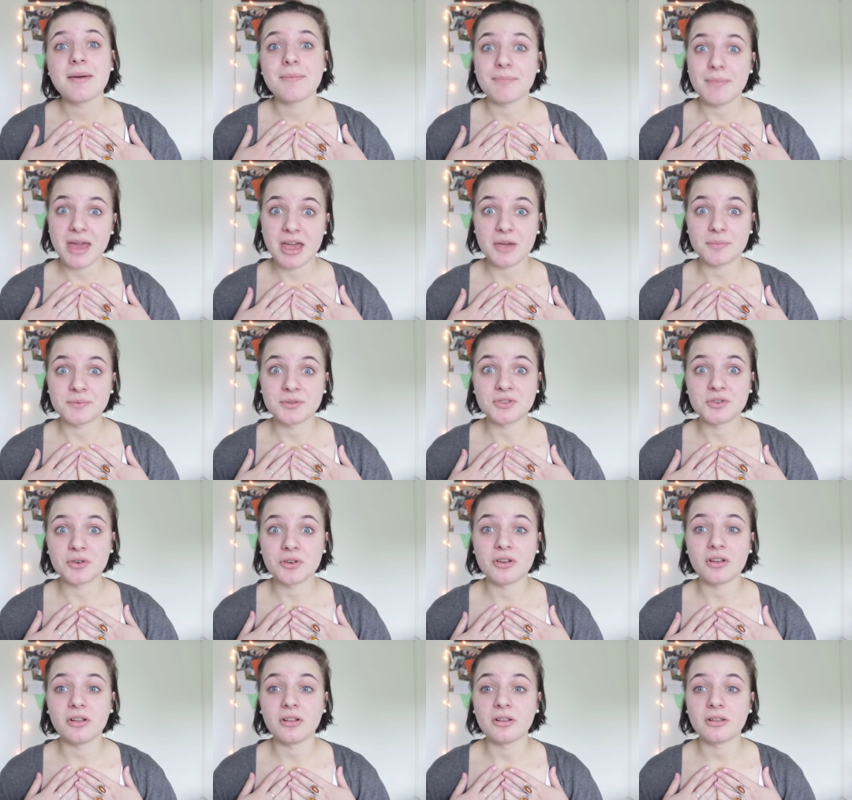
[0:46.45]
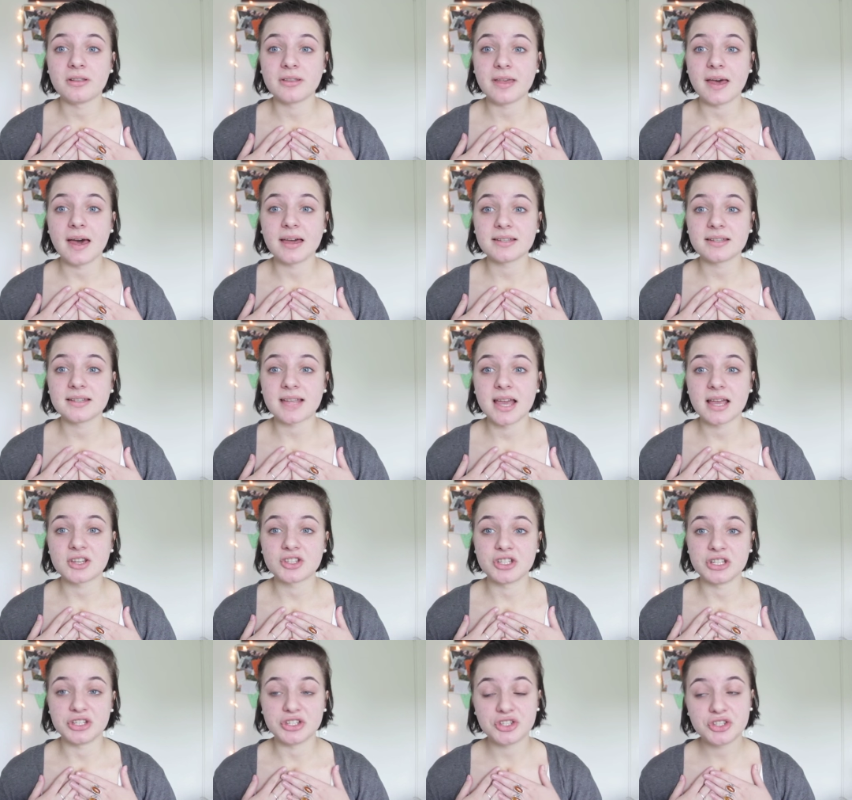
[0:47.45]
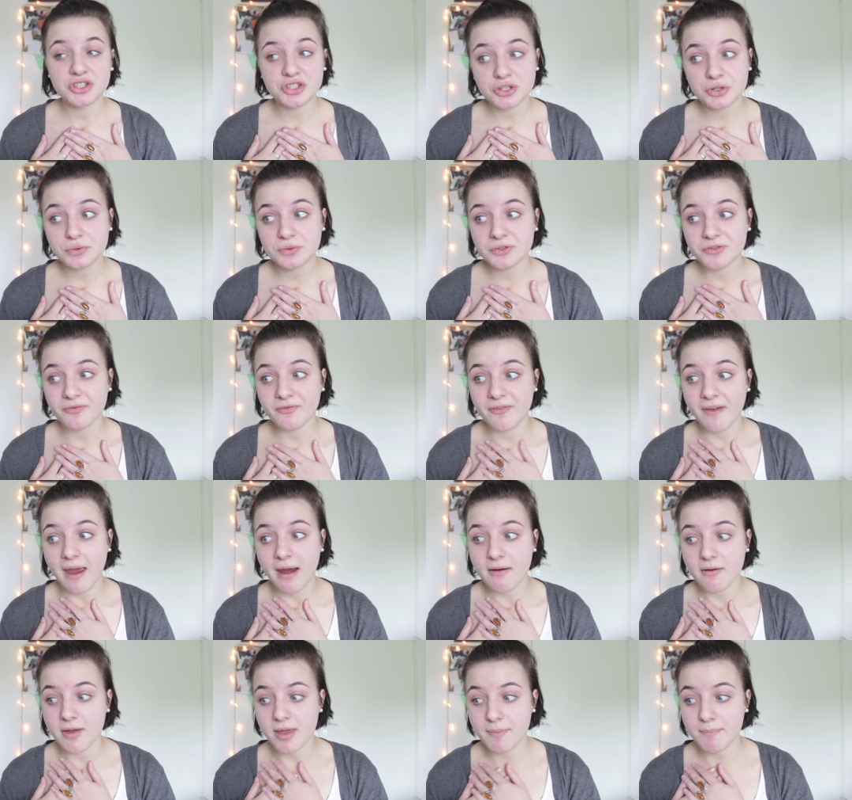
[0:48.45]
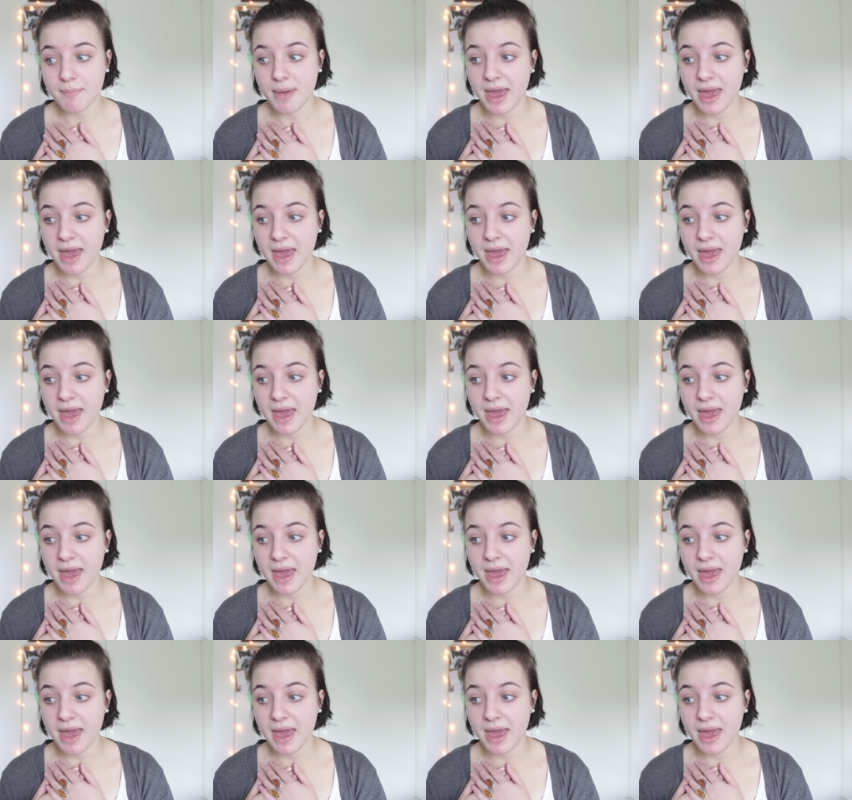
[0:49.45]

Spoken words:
makeup tutorial that actually suits very